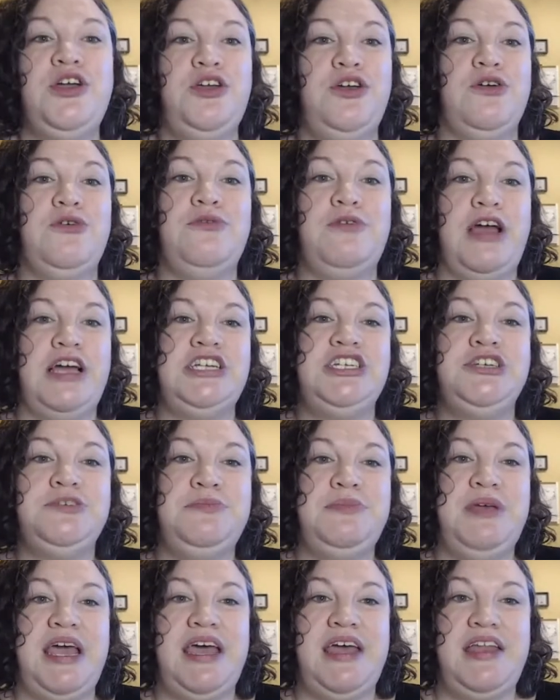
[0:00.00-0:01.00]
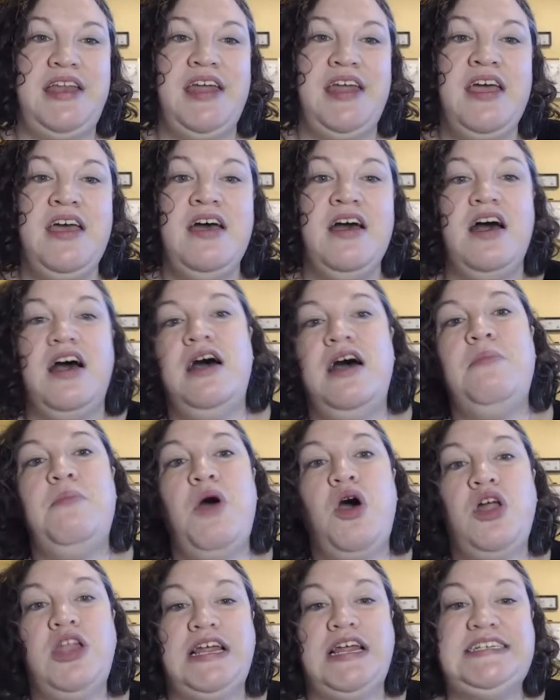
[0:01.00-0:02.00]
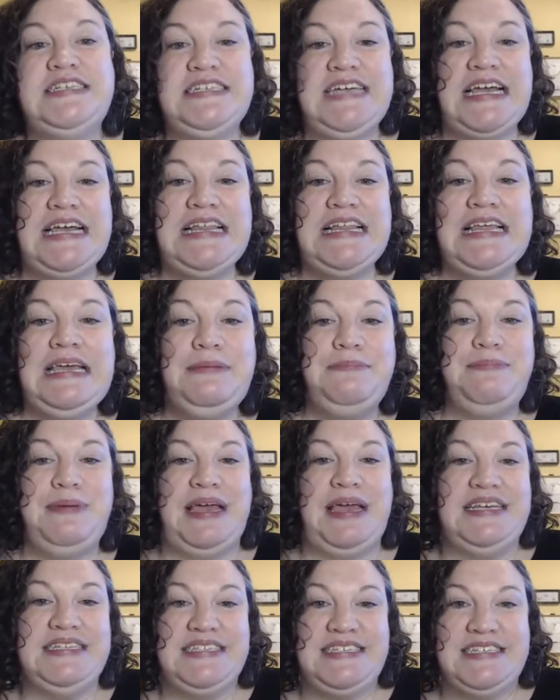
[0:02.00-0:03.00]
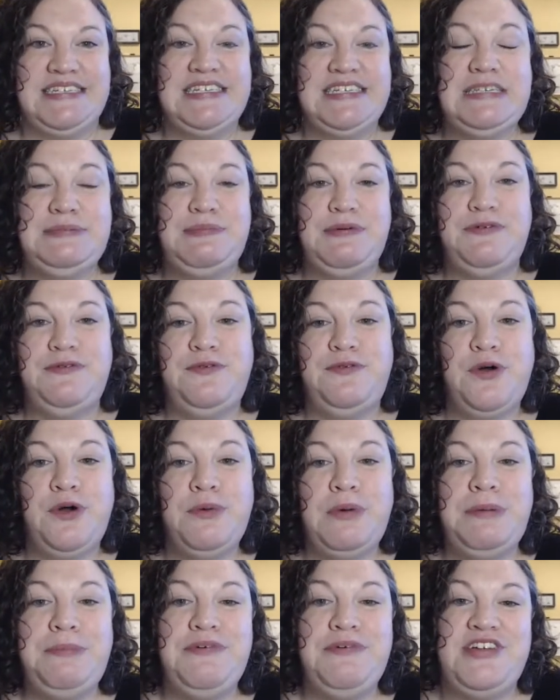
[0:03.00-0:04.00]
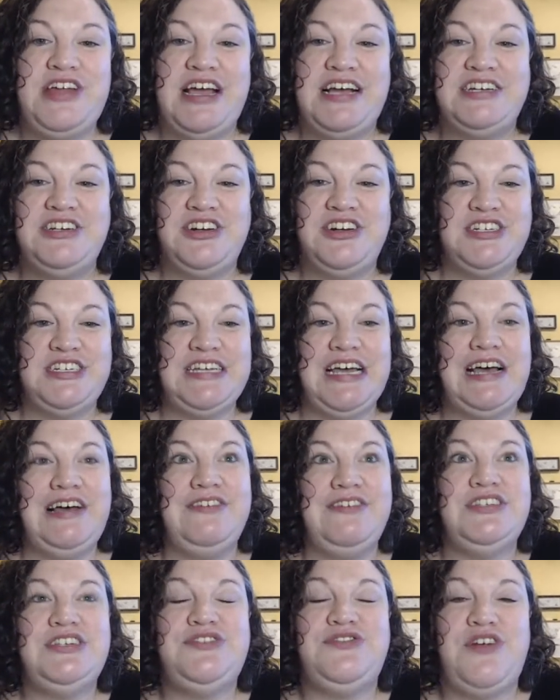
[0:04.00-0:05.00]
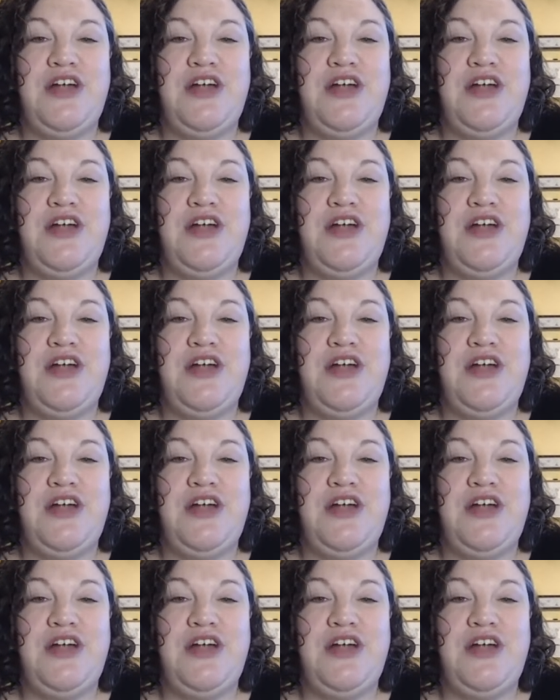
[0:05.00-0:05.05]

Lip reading: your regimen on a daily basis before we protect ourselves